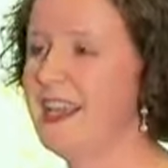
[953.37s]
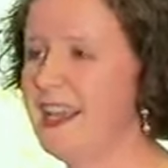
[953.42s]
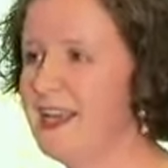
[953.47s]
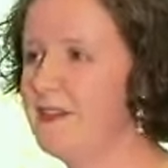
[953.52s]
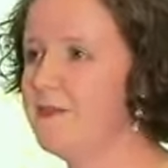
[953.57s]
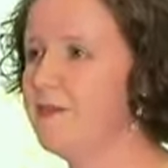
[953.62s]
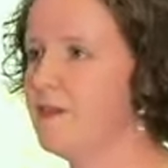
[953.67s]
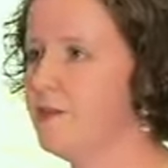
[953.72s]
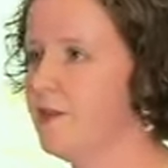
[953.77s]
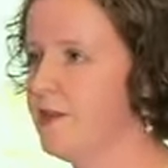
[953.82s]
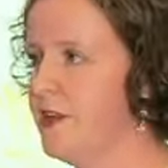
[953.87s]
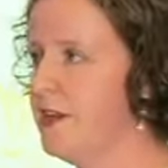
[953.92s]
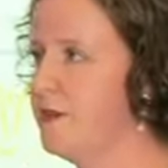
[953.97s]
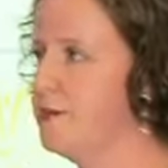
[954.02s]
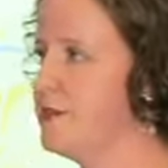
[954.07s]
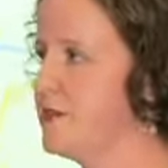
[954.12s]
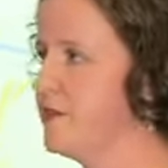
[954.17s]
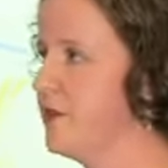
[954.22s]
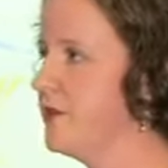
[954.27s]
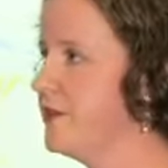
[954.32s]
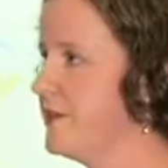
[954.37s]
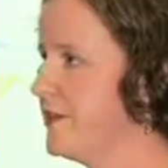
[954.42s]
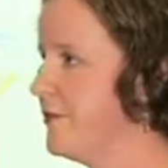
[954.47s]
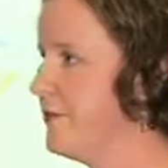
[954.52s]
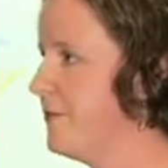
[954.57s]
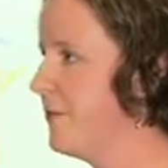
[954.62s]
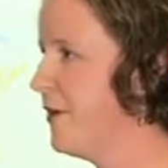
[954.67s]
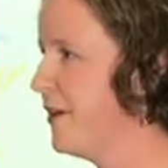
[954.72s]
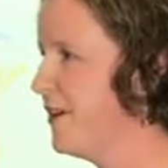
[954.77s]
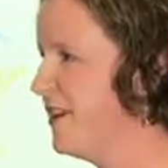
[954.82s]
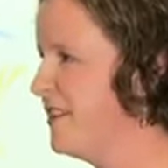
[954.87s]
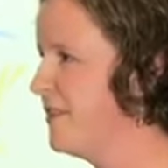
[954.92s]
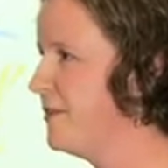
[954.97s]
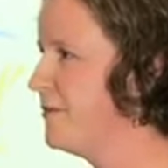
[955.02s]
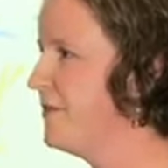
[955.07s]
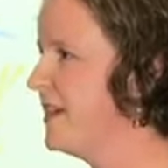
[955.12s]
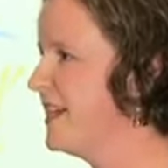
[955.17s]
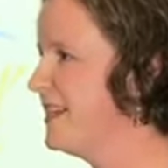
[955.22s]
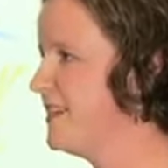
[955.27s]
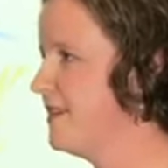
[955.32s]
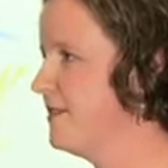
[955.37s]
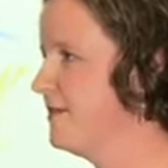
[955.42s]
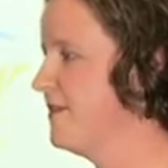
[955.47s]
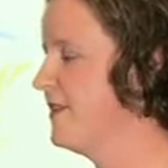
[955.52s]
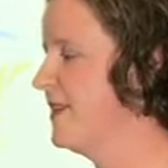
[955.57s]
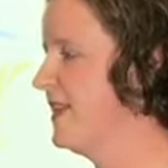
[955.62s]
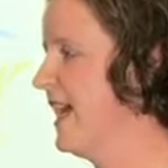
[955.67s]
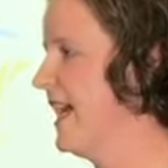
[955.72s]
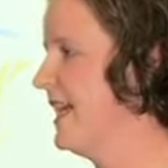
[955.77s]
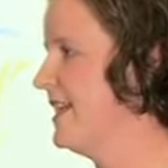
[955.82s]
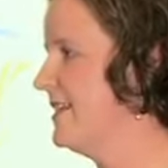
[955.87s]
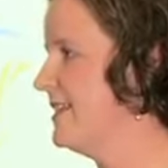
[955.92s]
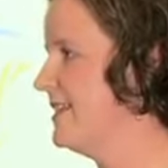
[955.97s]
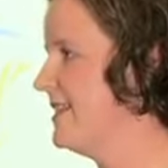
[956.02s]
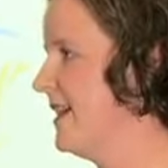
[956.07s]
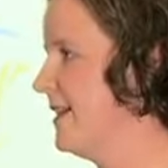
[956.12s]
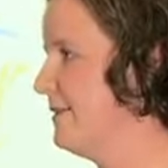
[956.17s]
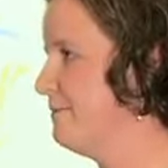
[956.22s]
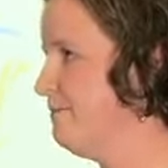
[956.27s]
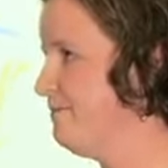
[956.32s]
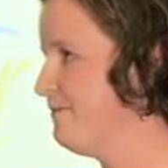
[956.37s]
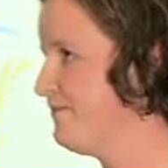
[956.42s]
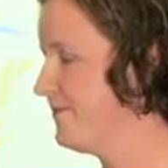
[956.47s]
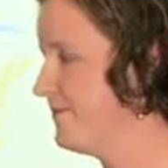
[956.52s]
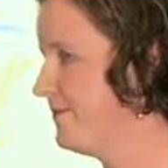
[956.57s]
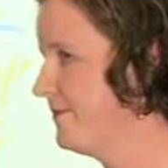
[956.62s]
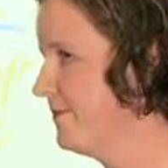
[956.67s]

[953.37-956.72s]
Everybody else goes on-road, and the reason for that is that